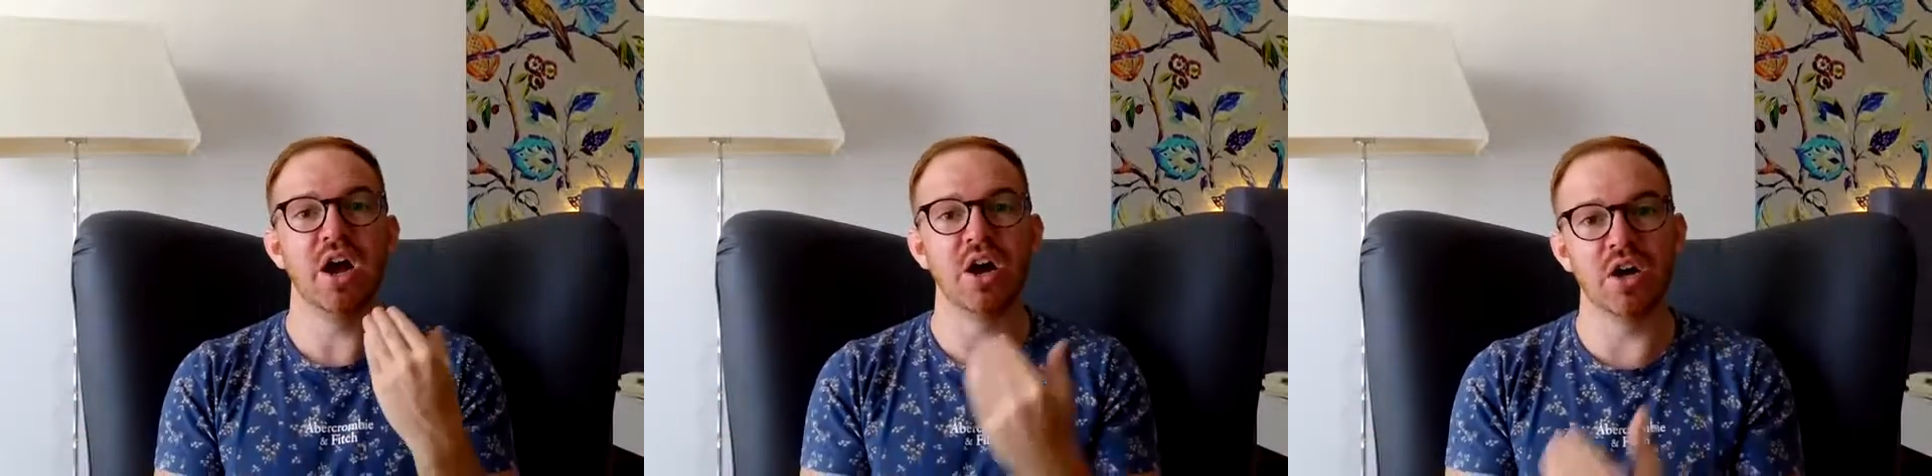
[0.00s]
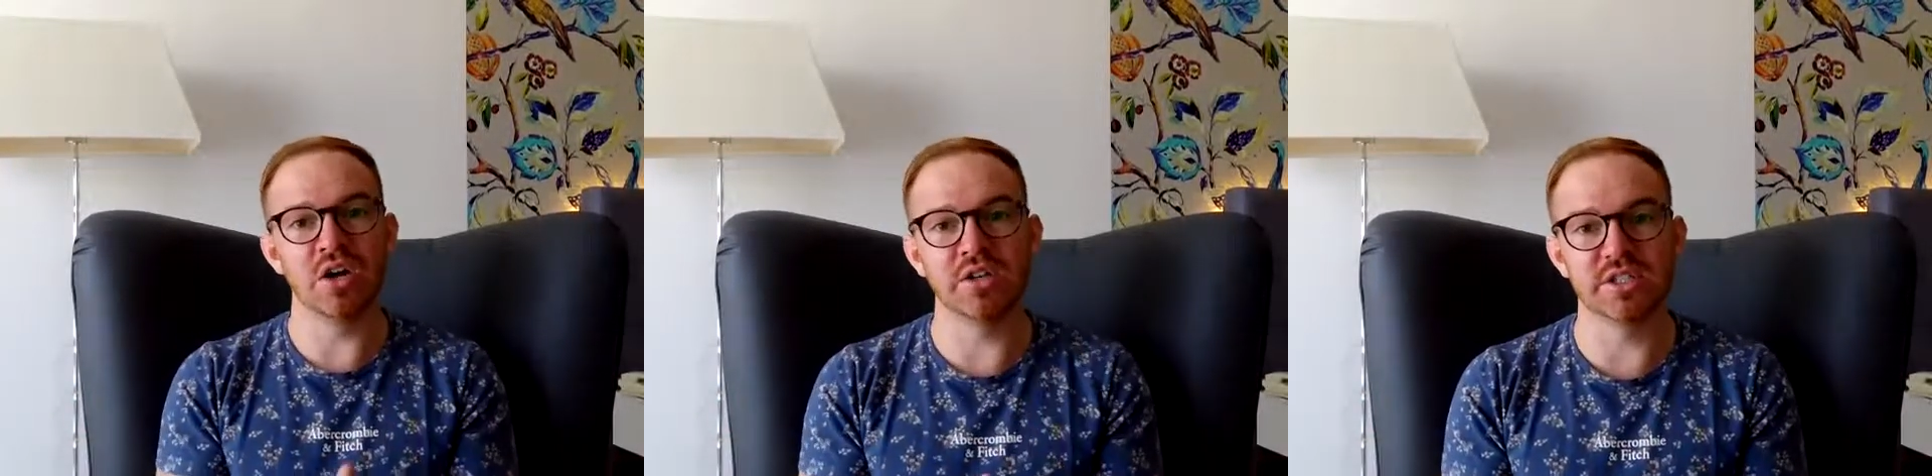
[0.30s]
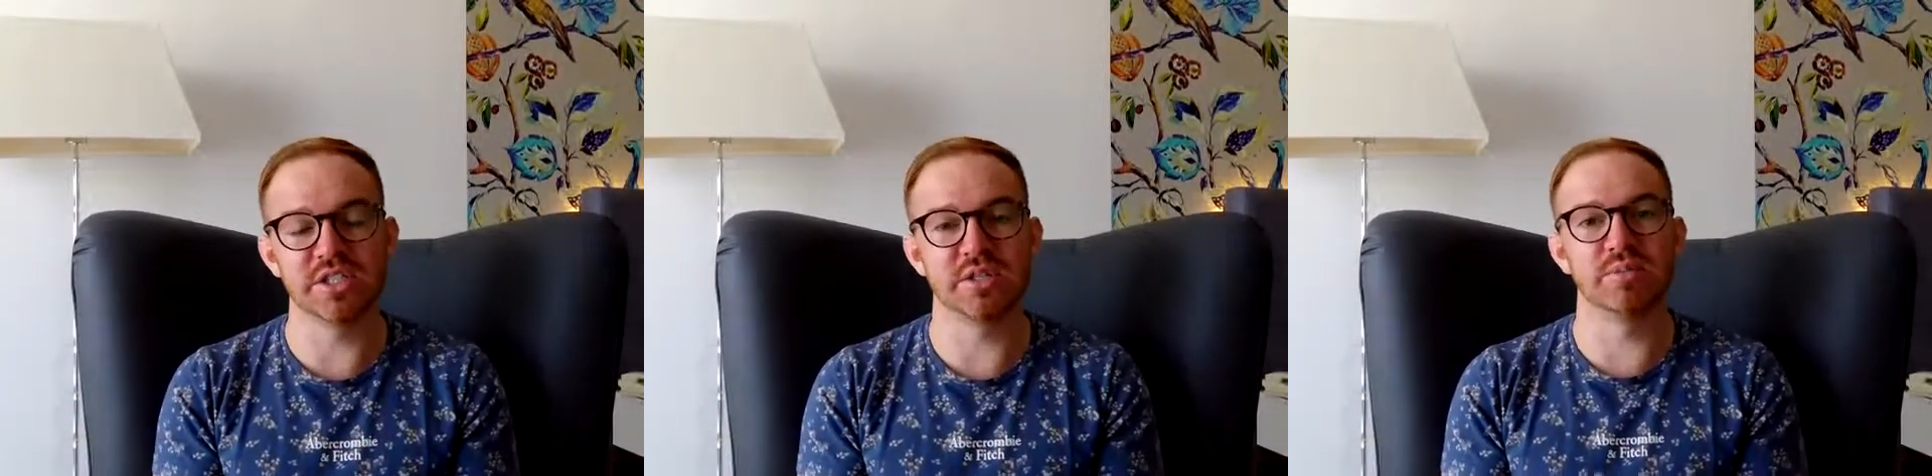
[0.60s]

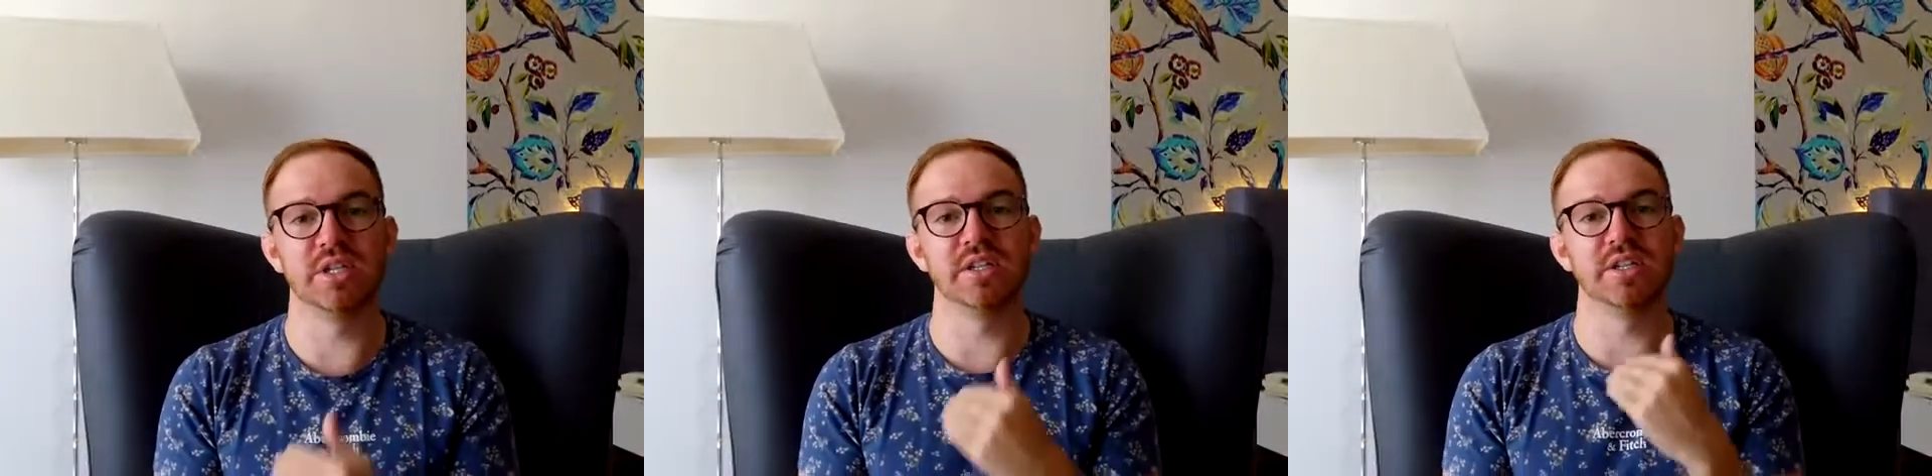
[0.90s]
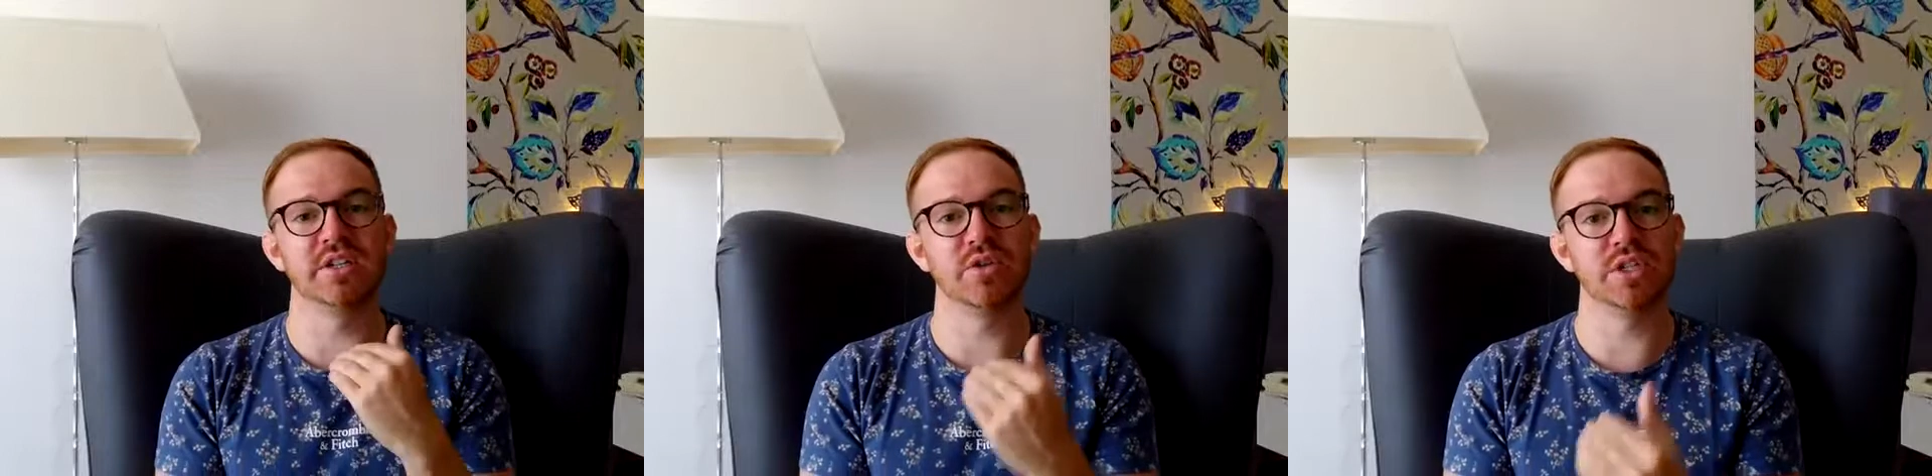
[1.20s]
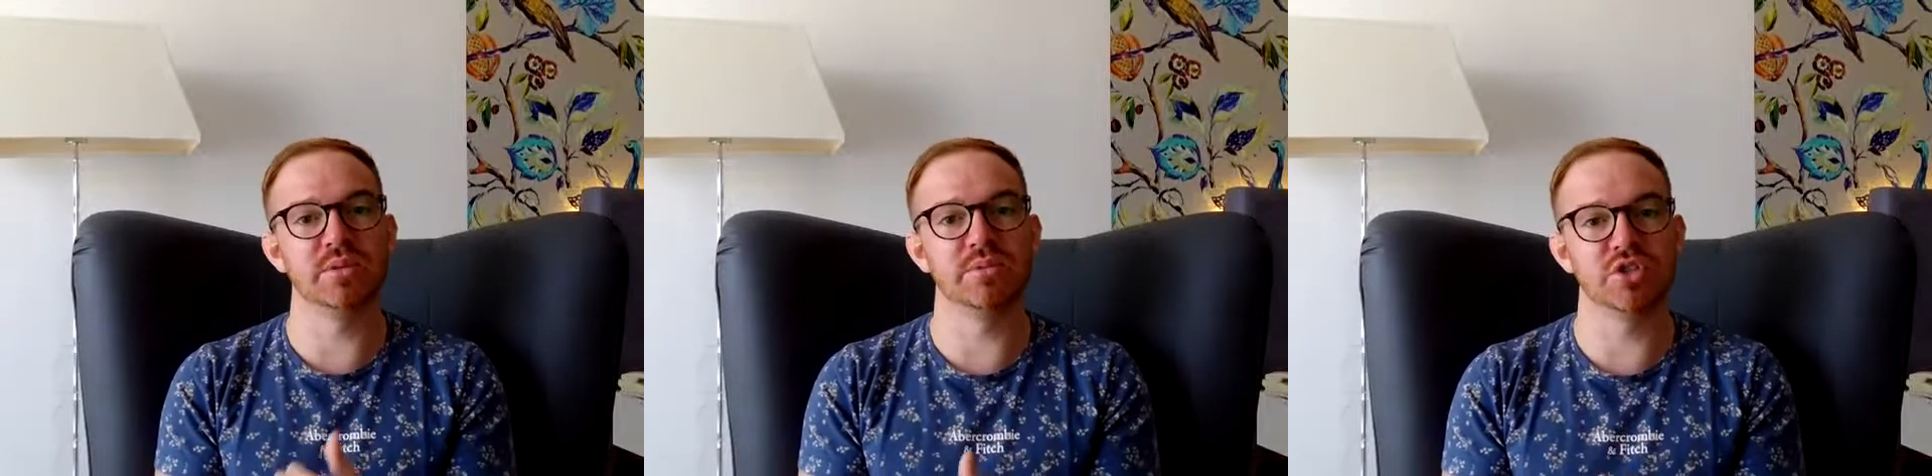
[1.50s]
aren't disciplined and they don't
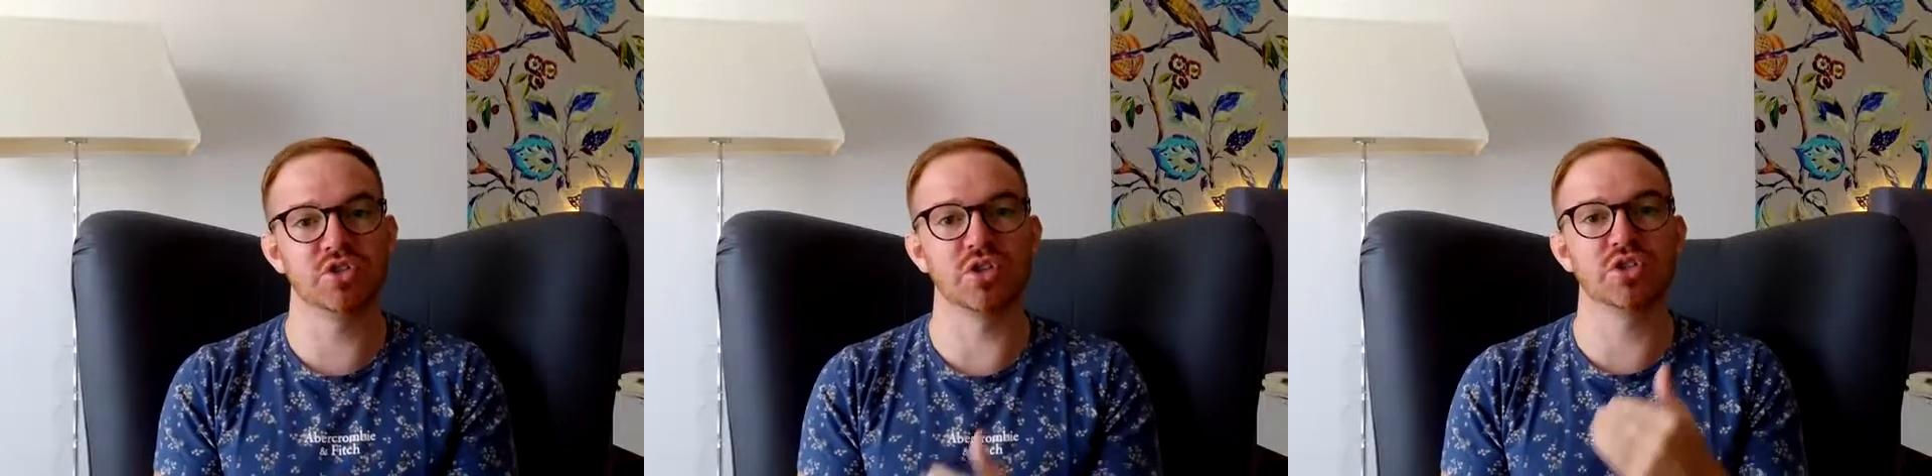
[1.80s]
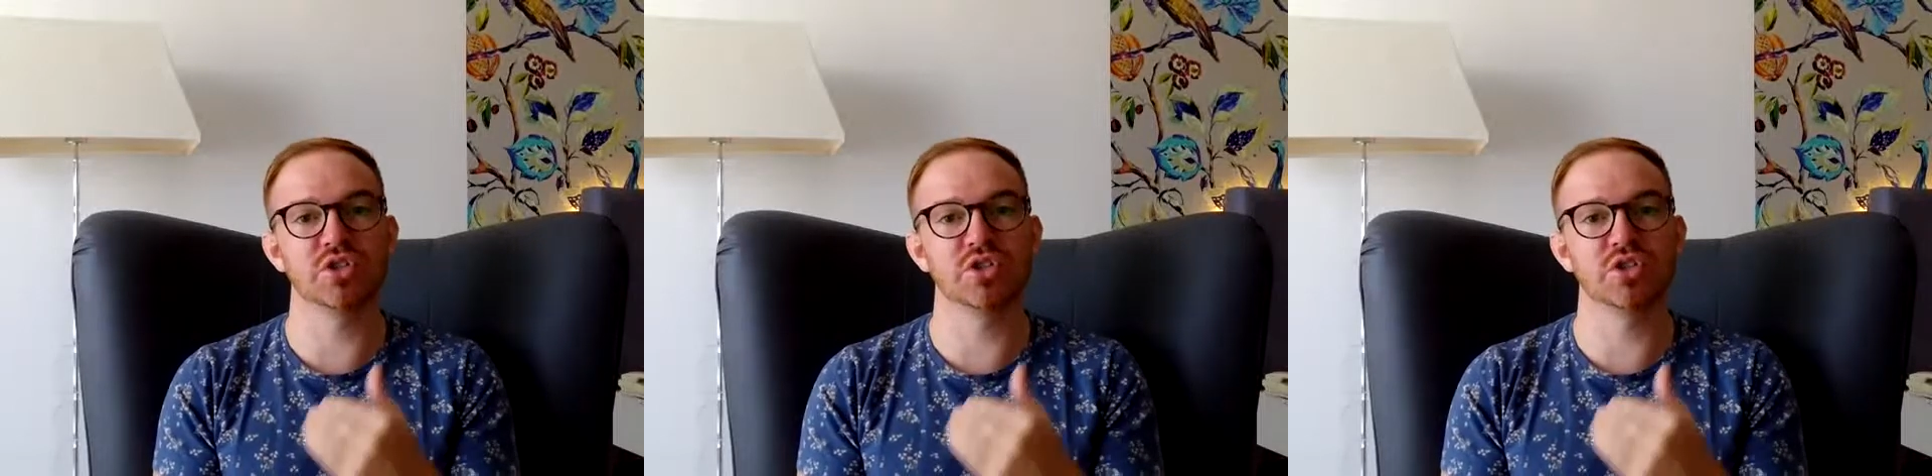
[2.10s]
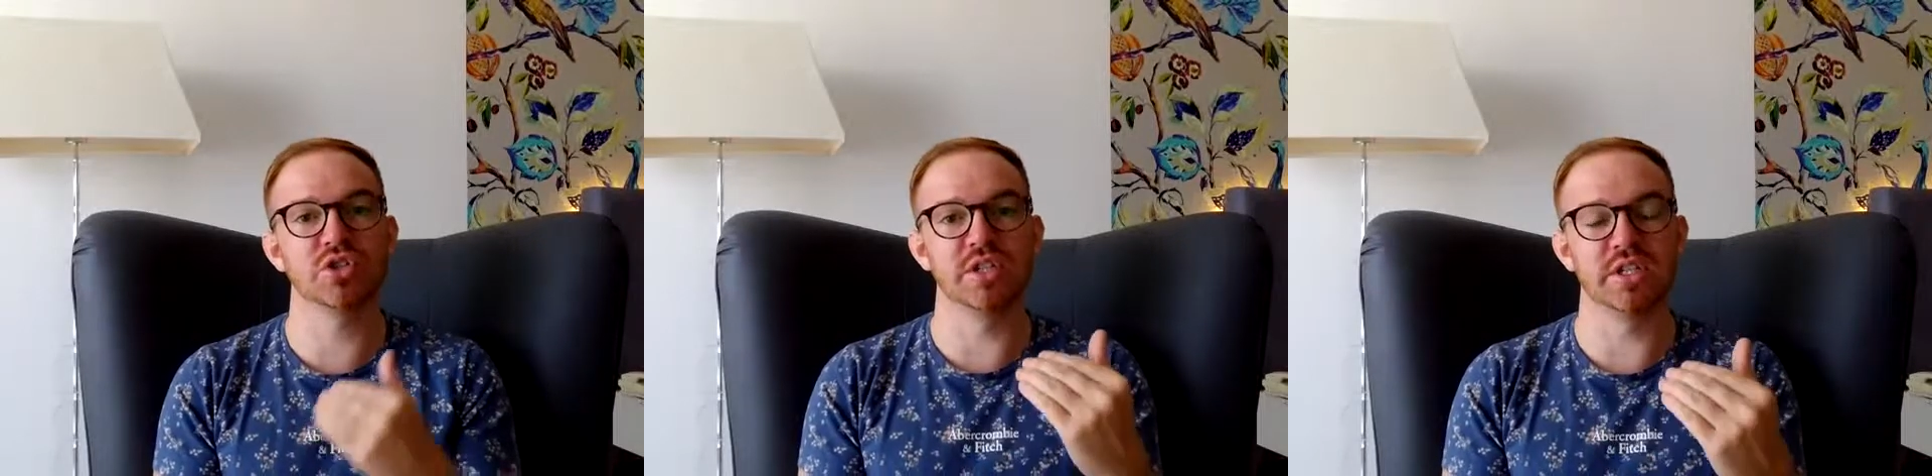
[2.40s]
keep the structure
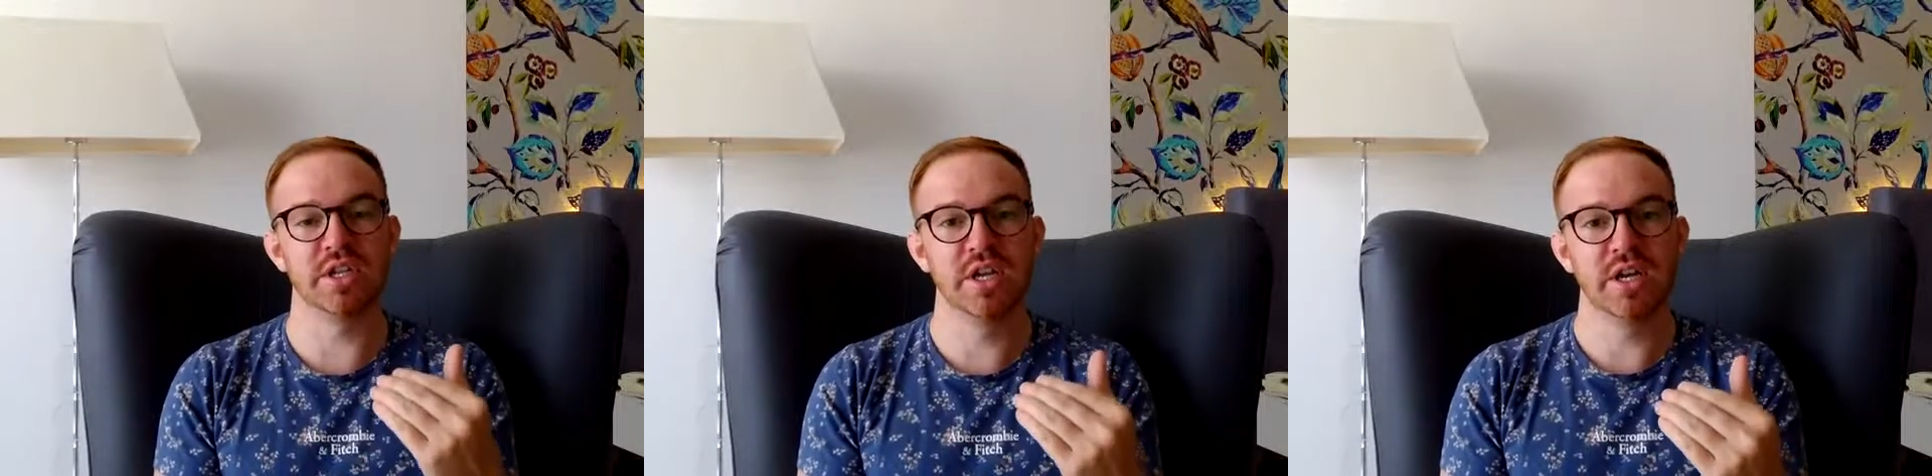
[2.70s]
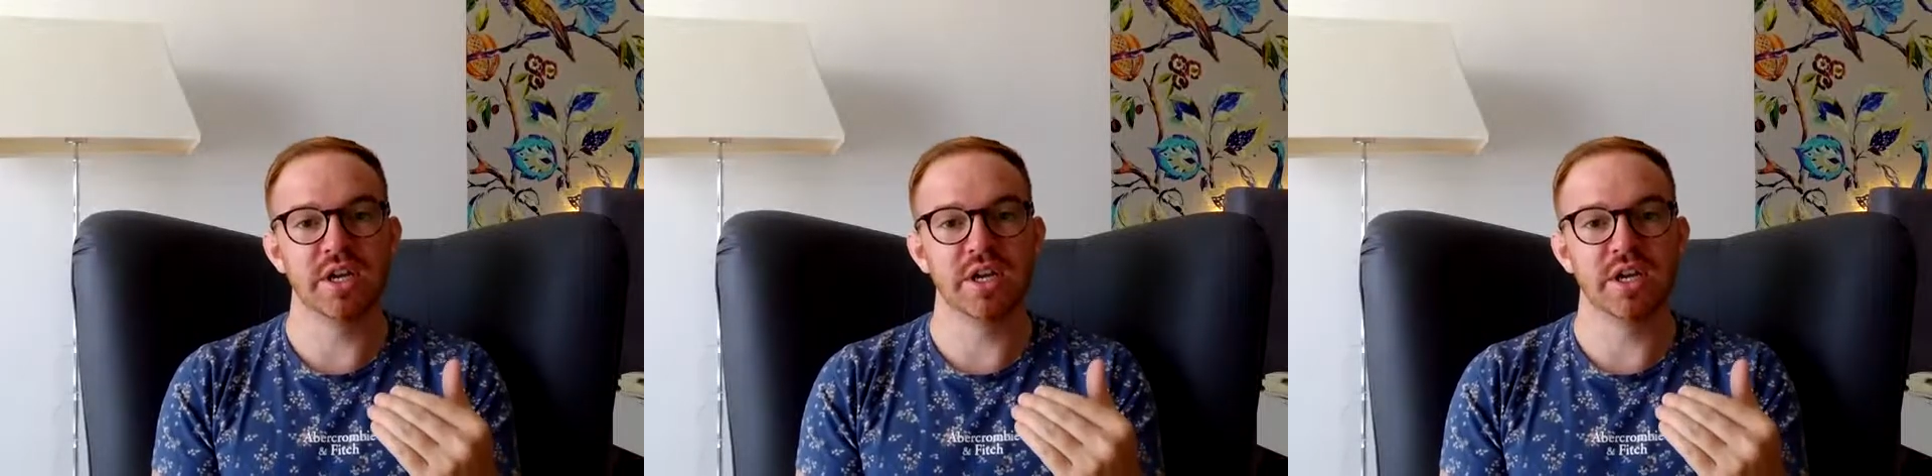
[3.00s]
and the